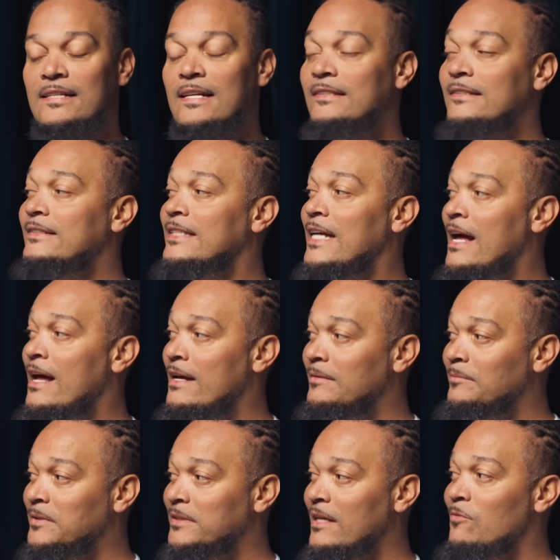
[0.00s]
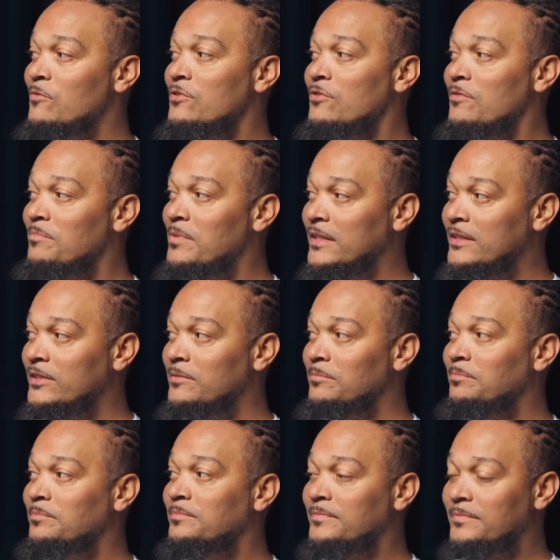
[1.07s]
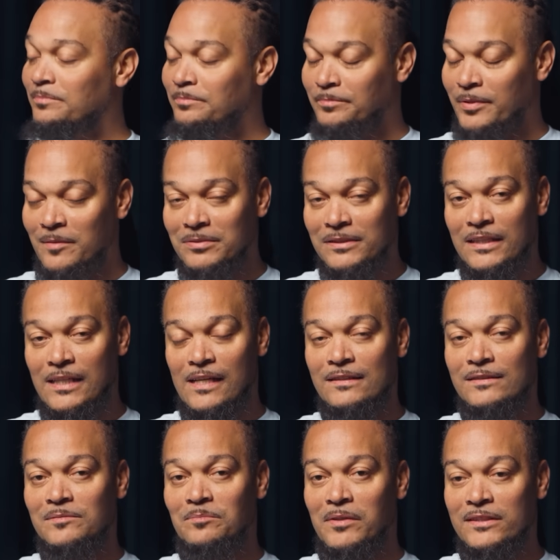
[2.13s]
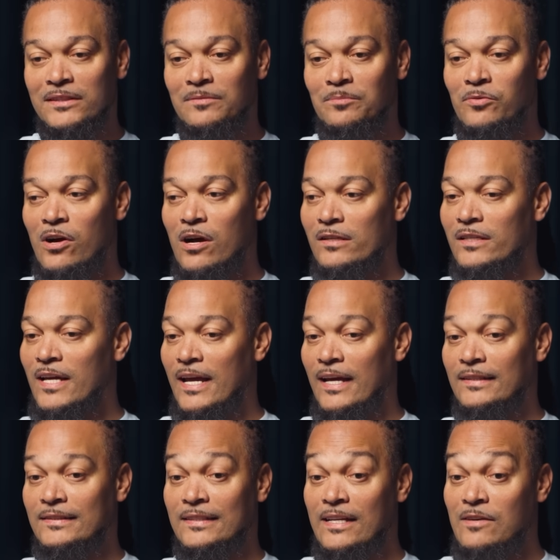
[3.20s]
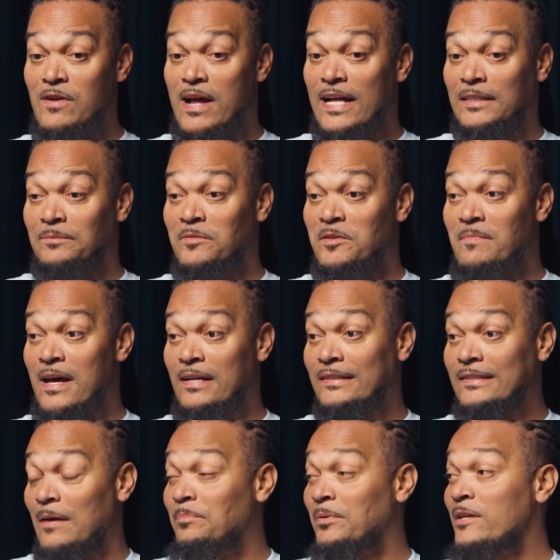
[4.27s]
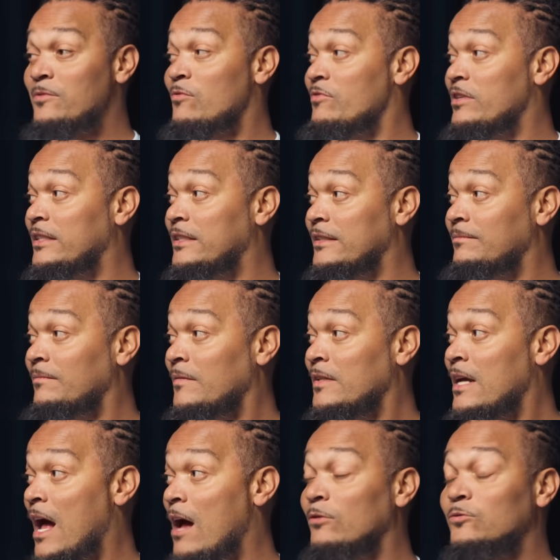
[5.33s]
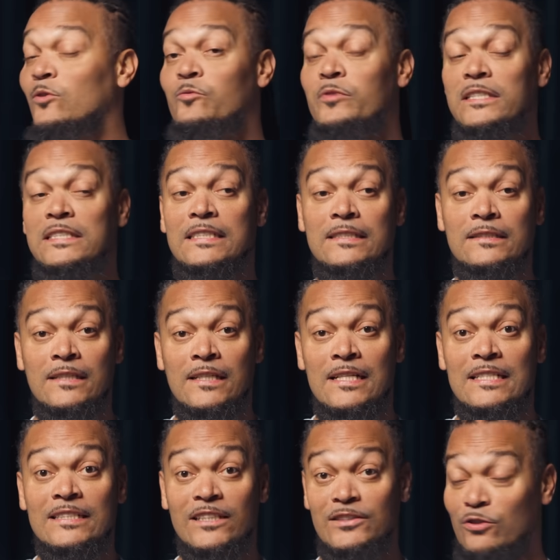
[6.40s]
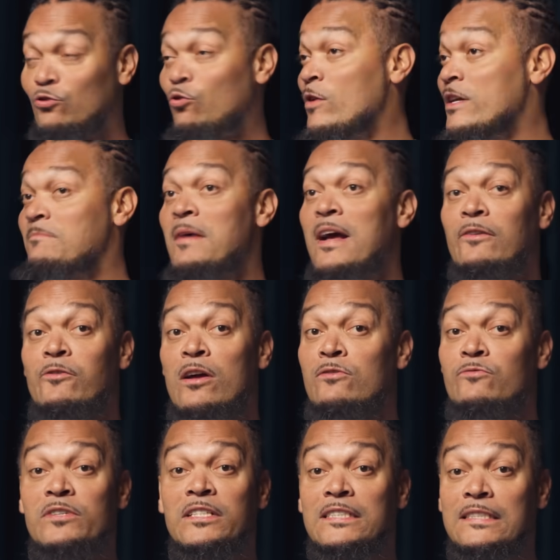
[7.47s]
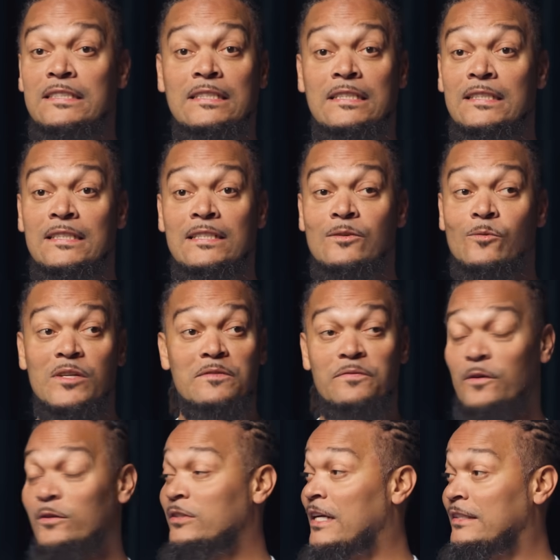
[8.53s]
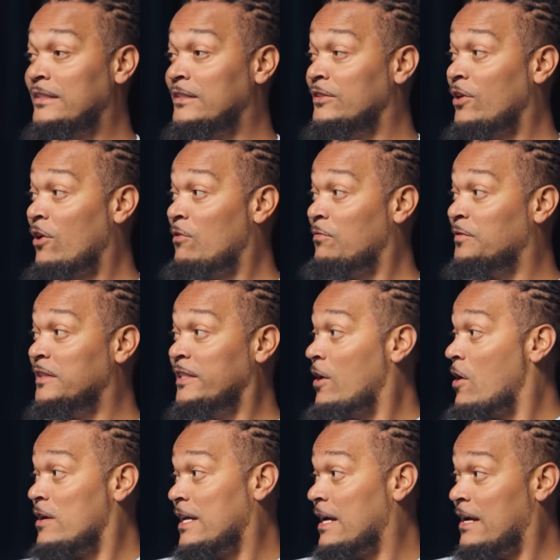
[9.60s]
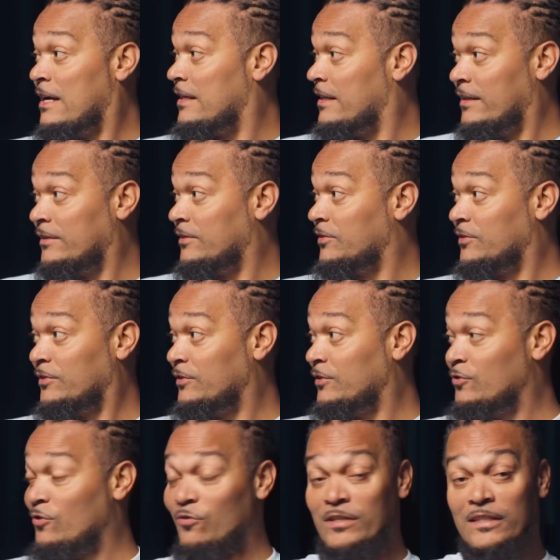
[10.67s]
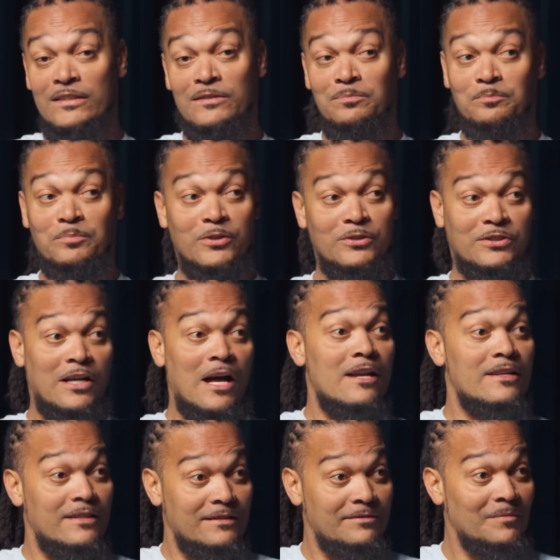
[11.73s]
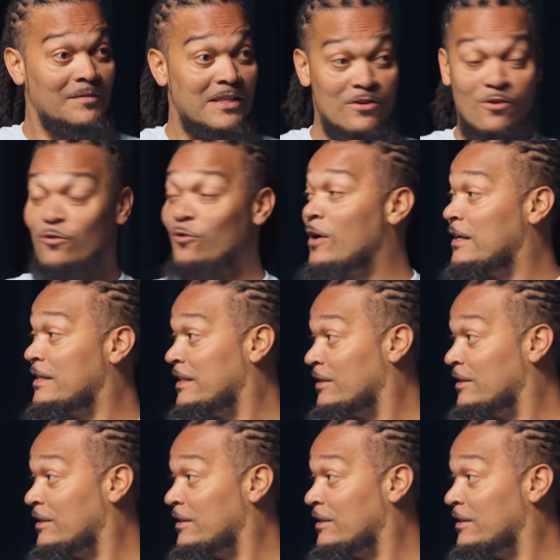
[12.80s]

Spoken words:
it at the time because I went on a bunch of publications, a bunch of broadcasts, and they were asking me about it because I played with Richie. I was with Richie. Just a quick background on Richie. When he first got to the Dolphins, he already had his persona. He gonna go out there